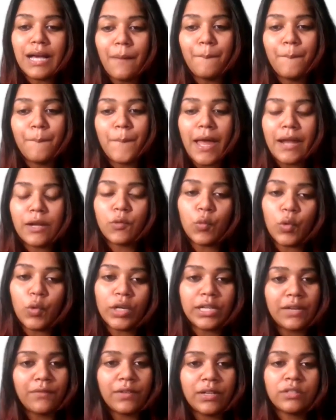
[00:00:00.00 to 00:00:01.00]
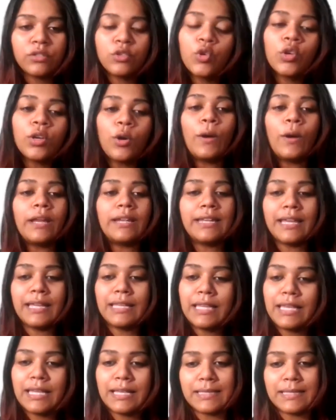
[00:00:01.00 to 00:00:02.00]
come at whatever. So okay, take
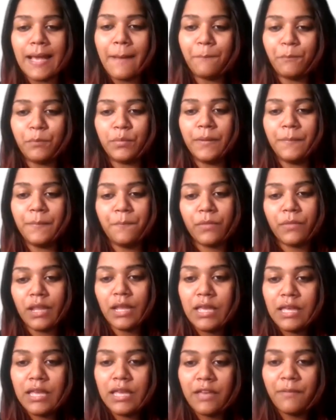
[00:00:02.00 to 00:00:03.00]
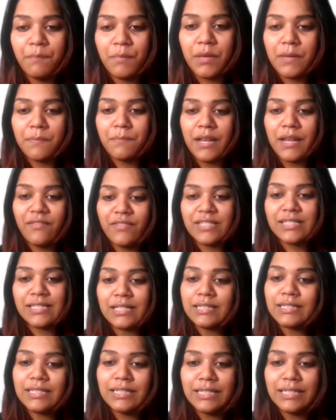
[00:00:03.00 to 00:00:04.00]
the example, if people have a
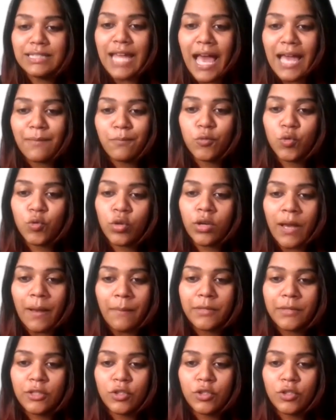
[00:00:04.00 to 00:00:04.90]
certain time to come